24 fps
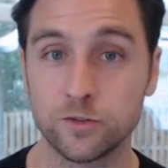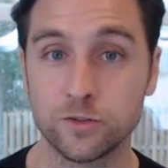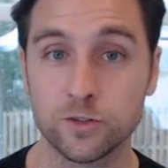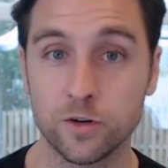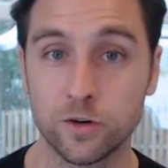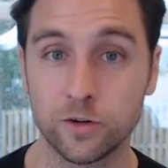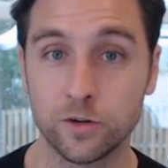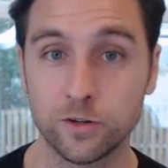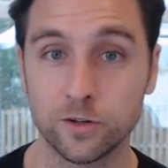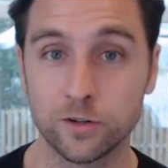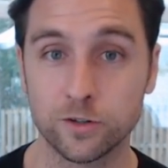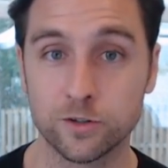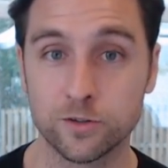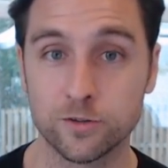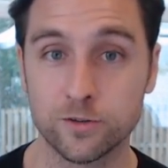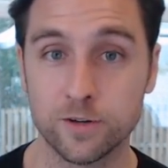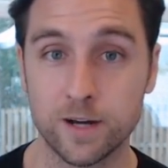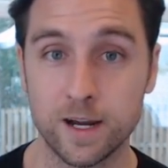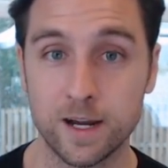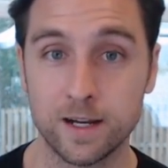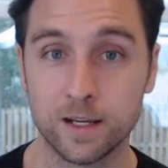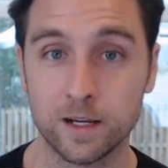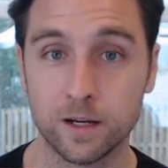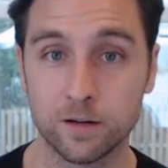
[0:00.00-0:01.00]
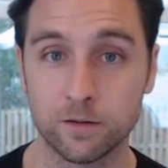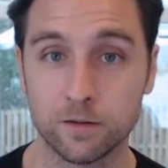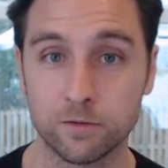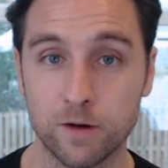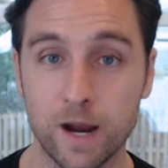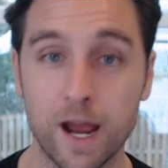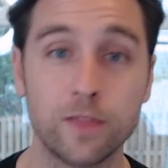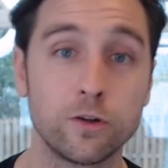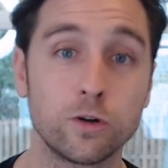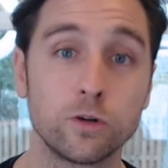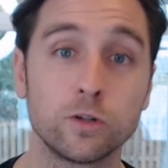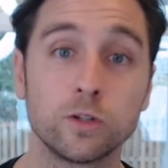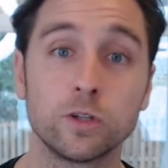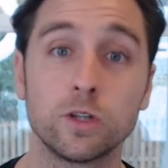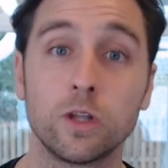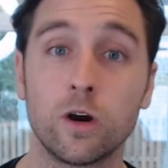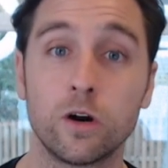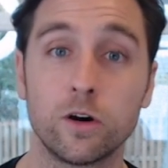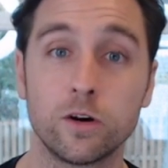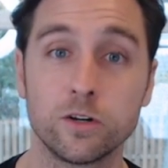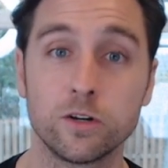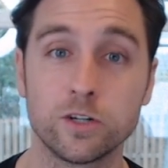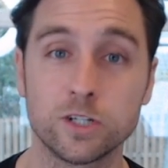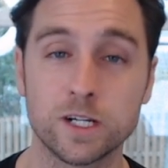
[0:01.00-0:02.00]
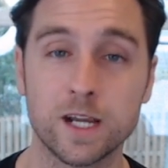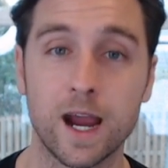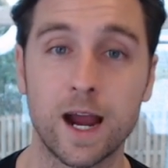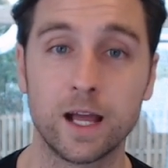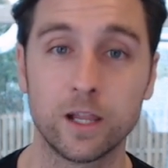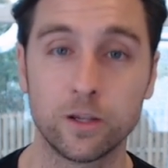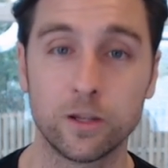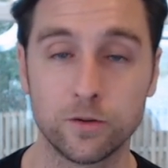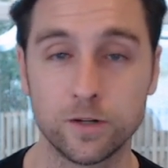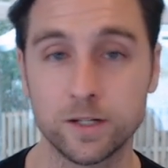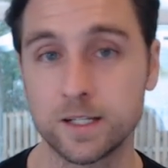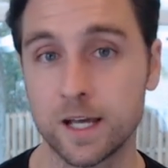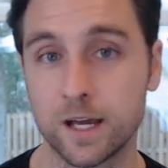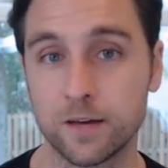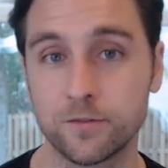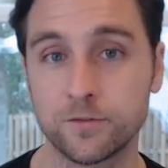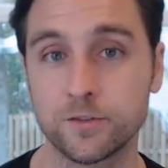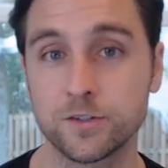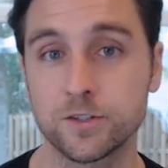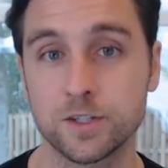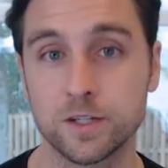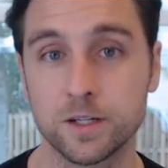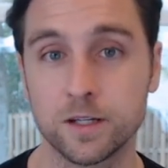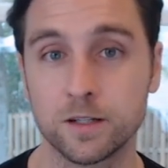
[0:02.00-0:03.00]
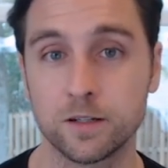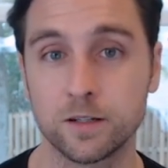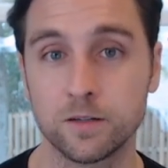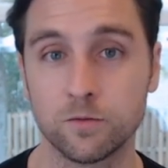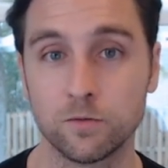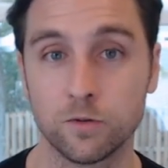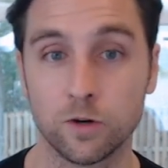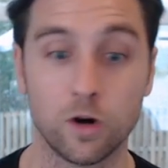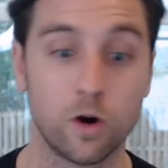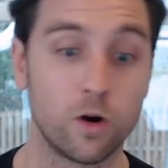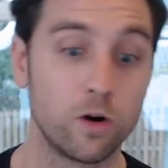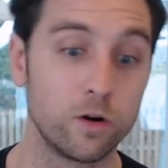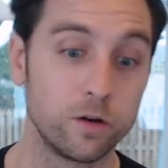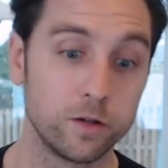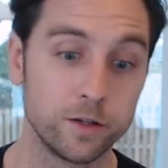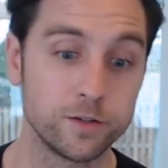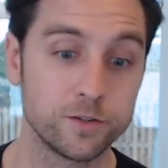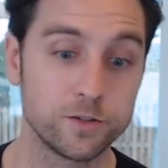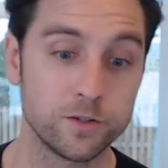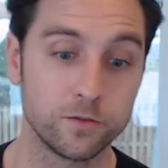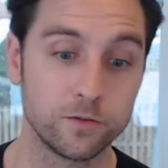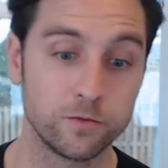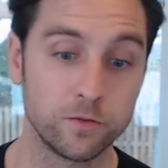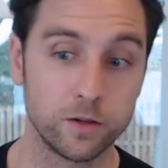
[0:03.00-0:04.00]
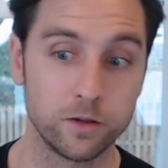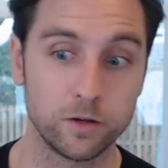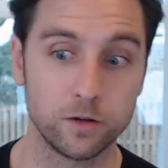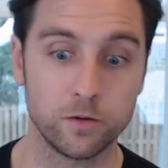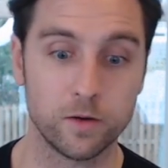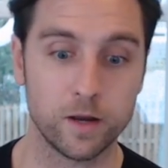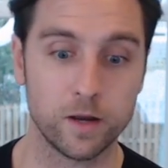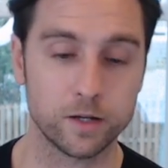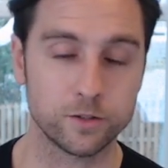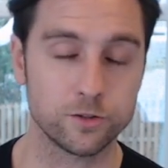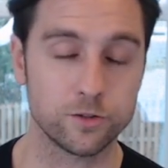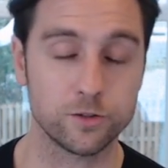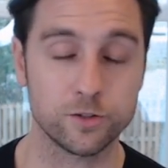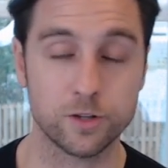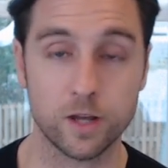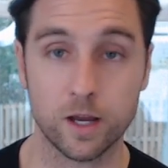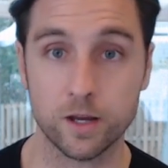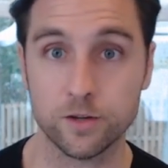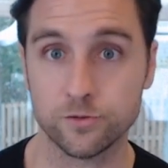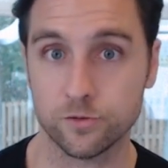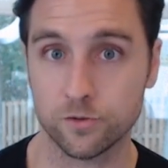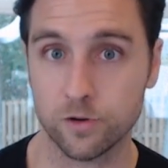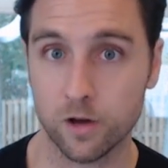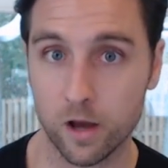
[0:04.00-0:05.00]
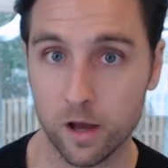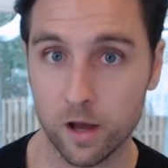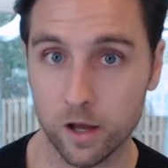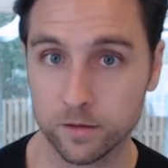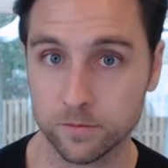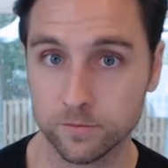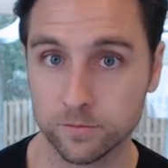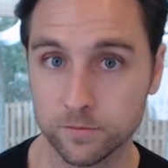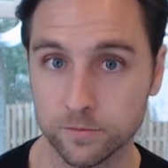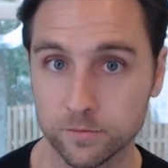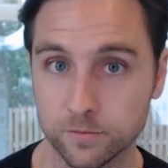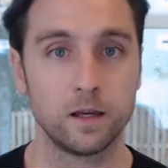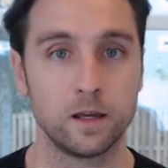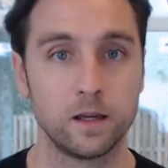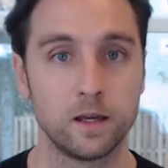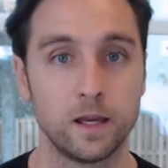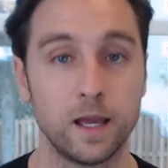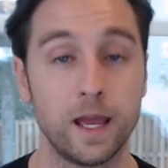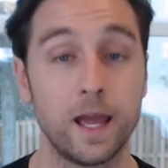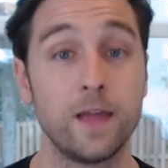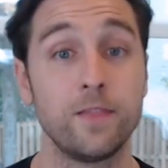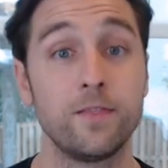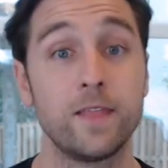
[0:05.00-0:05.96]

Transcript: So you're creating a rather large calorie deficit, regardless of whether you exercise or not. And